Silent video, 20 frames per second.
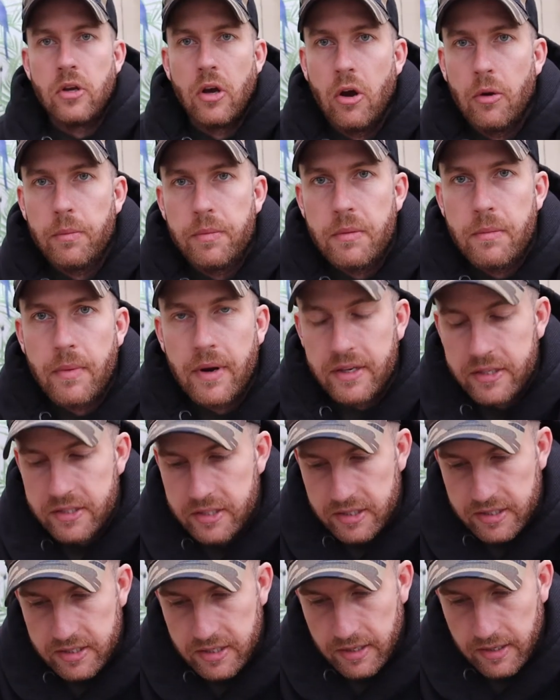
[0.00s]
I hope you managed to
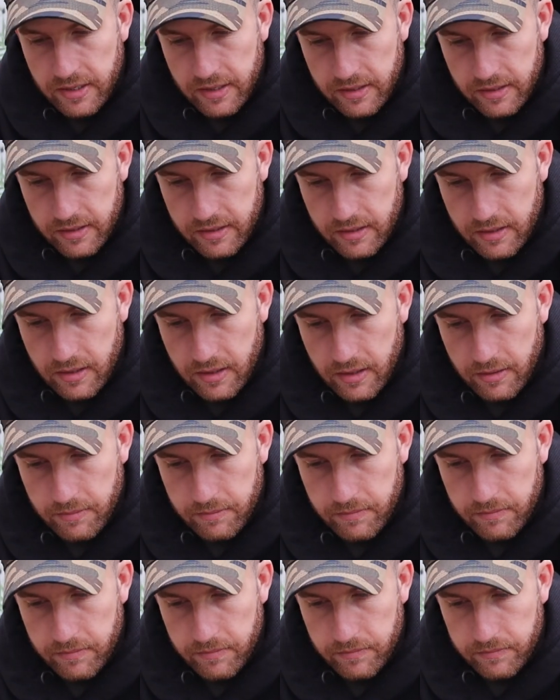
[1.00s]
see
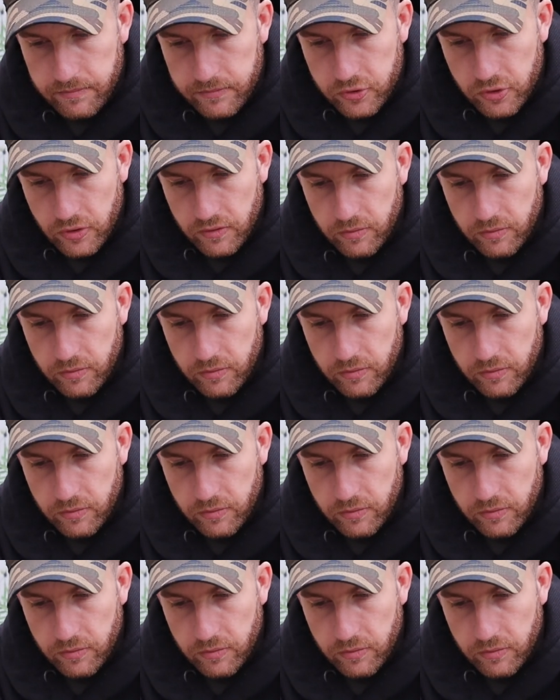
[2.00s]
sort